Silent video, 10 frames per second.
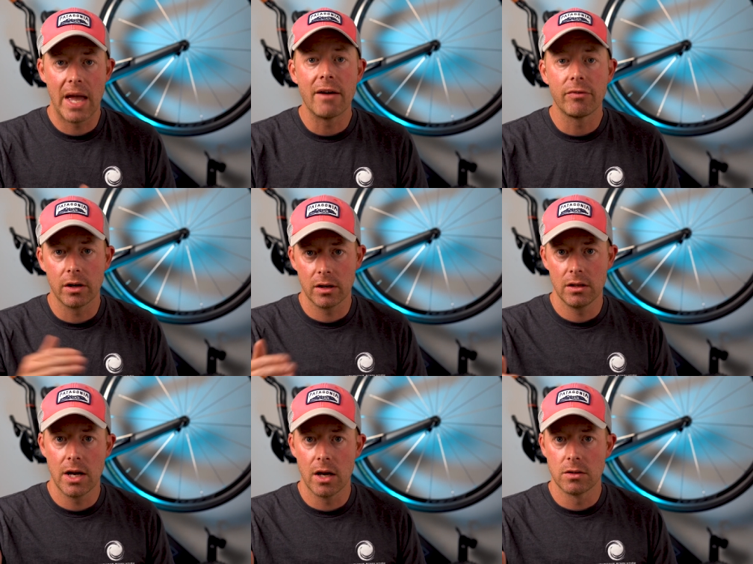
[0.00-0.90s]
effort,
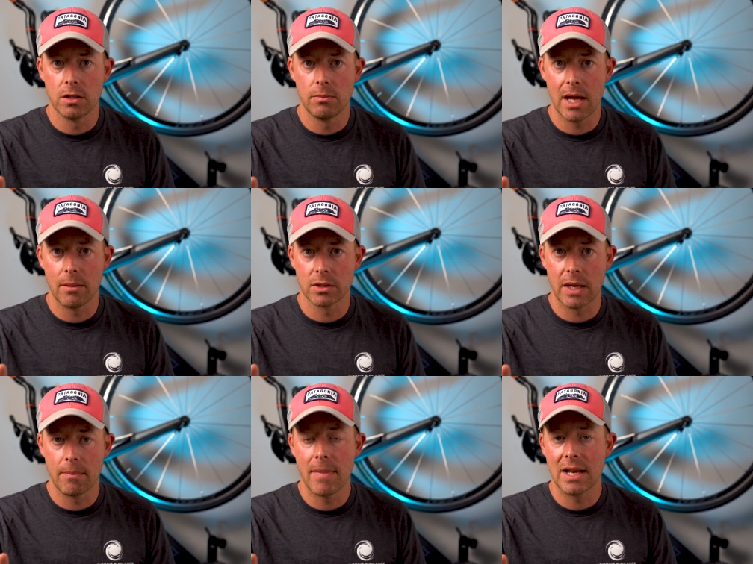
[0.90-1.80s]
you know, to be able
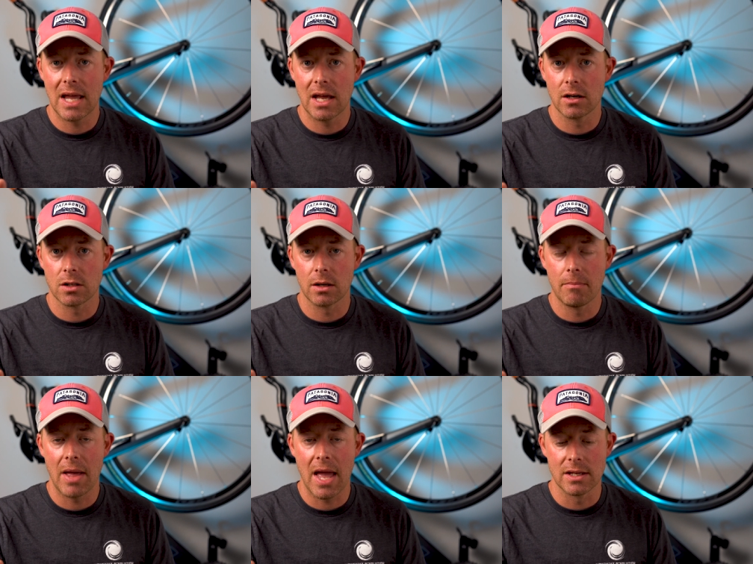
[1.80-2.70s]
to maintain a
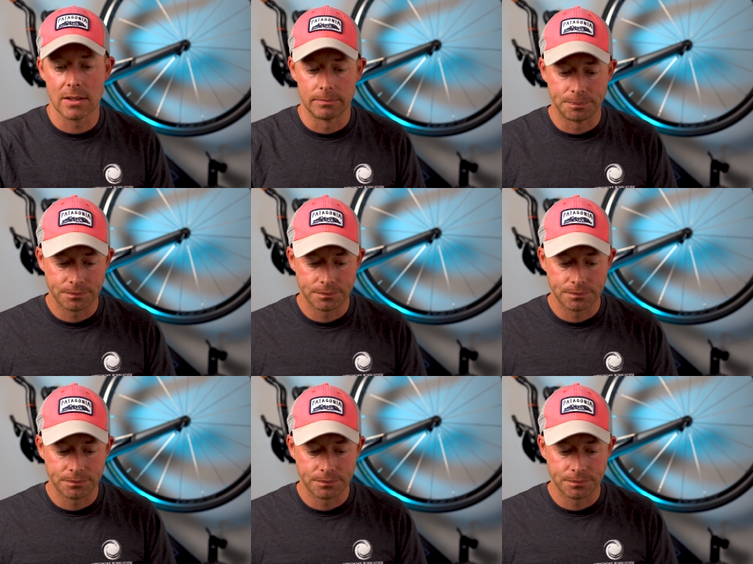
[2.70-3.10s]
certain pace.